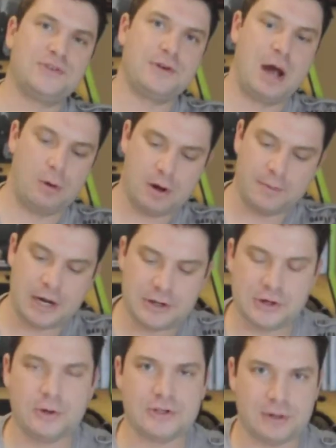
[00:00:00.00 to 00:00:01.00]
Alright, so now what I'm
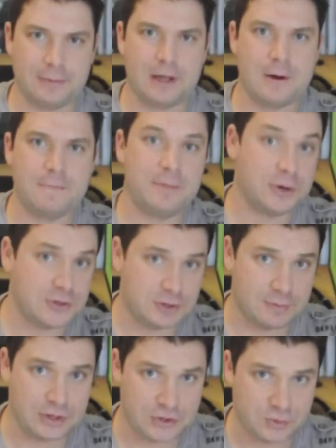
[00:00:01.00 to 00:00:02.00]
going to do is I'm going to
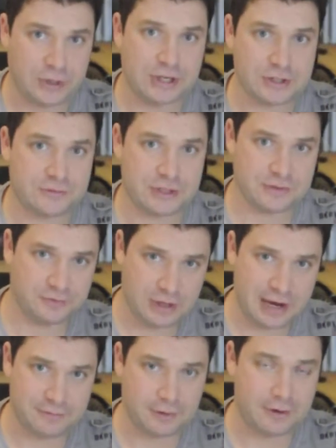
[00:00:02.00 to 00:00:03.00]
put some of the Swedish Fish
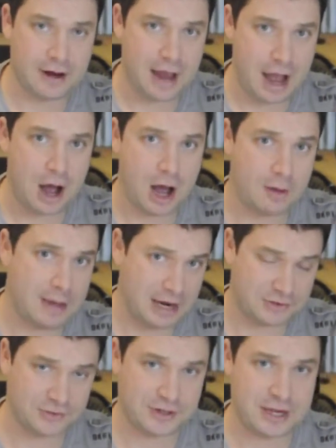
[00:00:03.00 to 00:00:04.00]
flavor
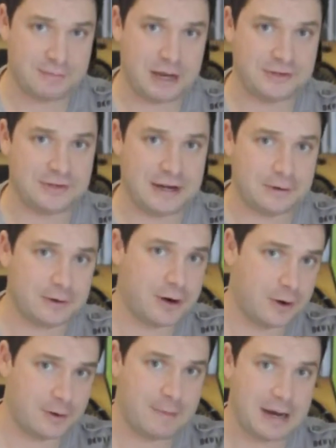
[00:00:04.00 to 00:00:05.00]
actually in my
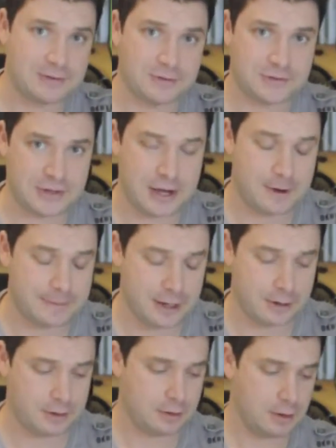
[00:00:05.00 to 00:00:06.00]
standard cartomizer
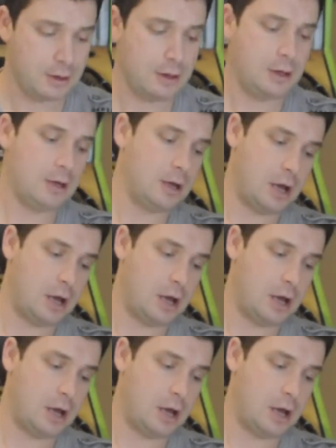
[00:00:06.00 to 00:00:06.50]
setup here.